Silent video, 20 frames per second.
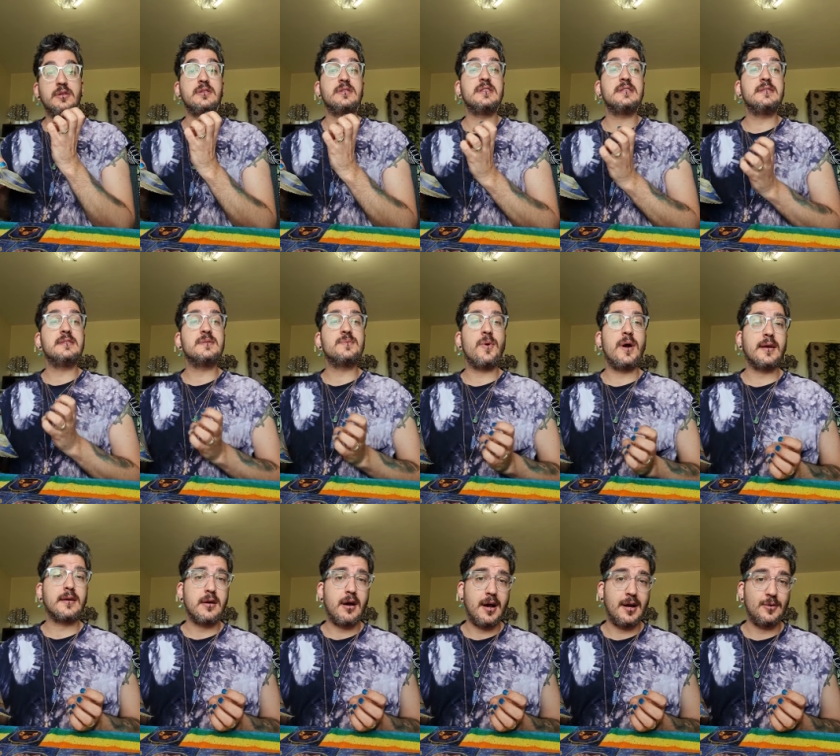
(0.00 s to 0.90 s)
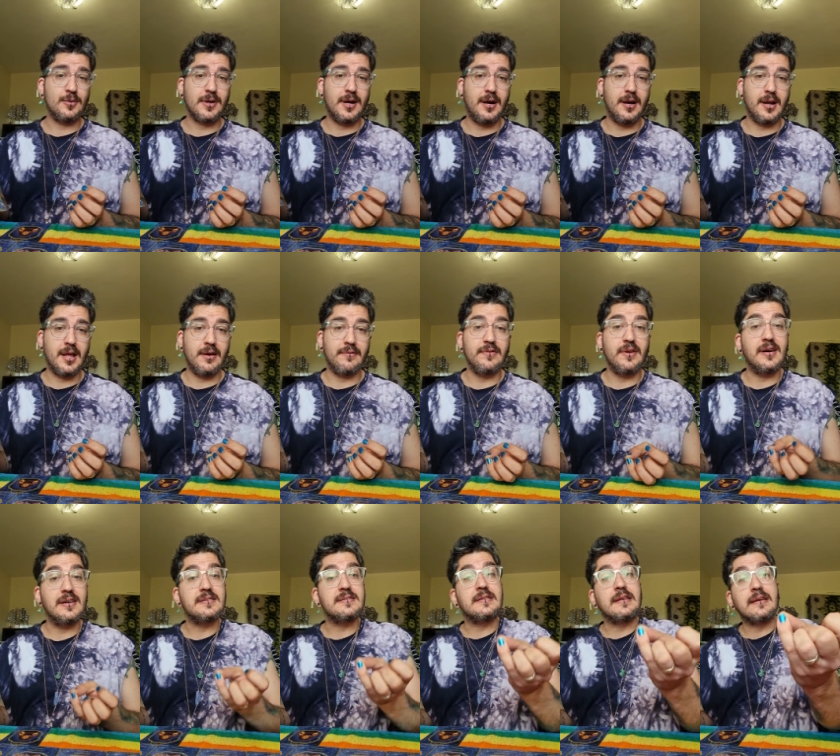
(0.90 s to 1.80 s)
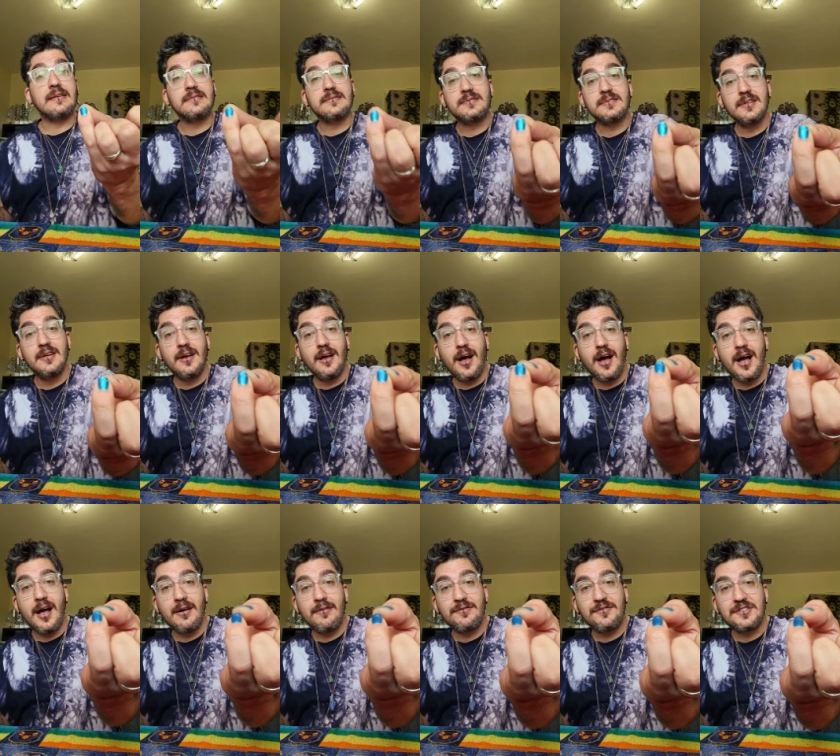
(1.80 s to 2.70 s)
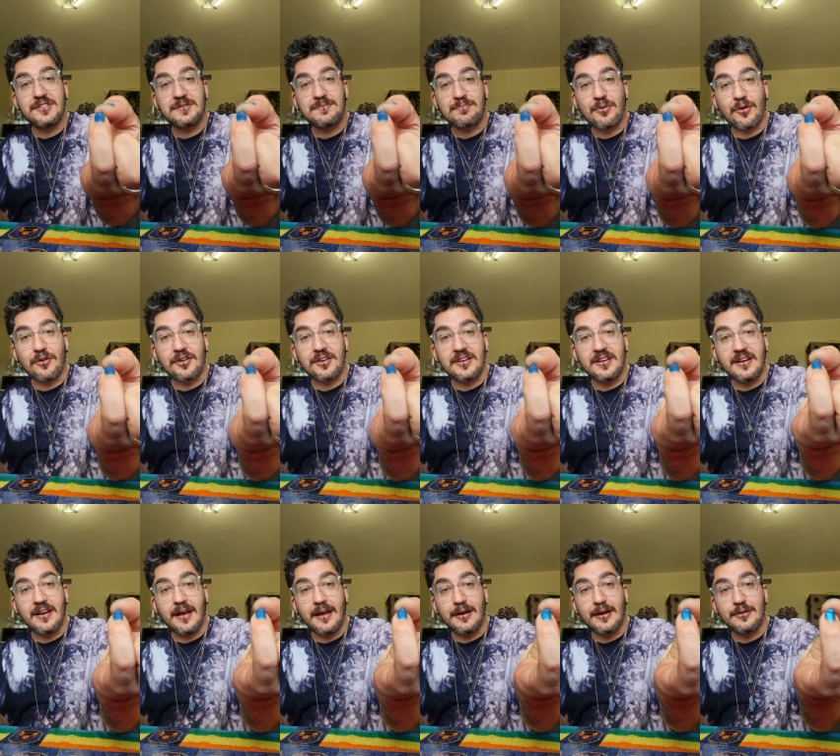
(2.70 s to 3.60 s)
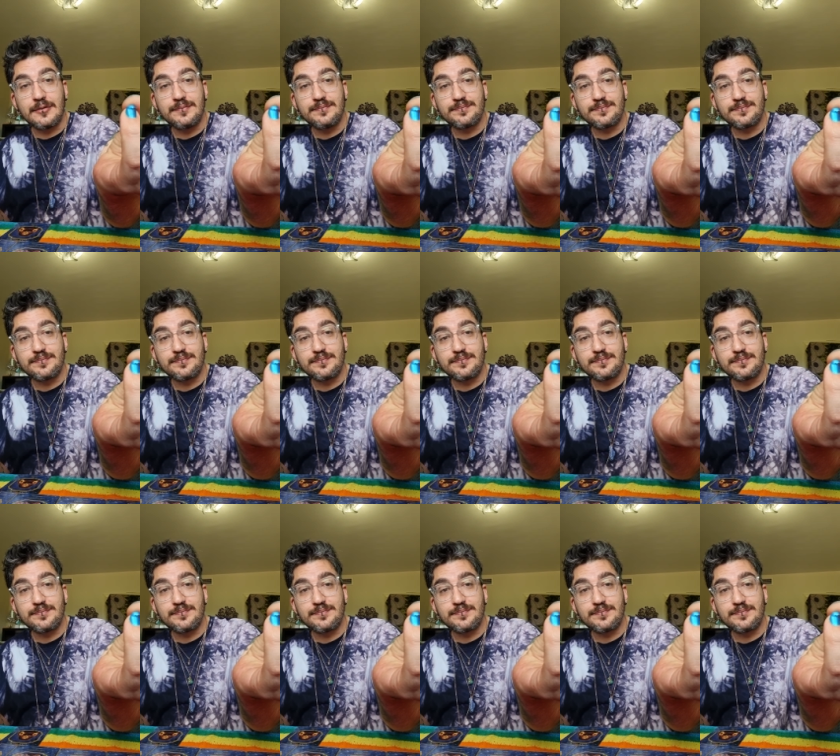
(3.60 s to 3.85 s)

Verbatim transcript: This is why Kyle can't have nice things. I have just broken a nail.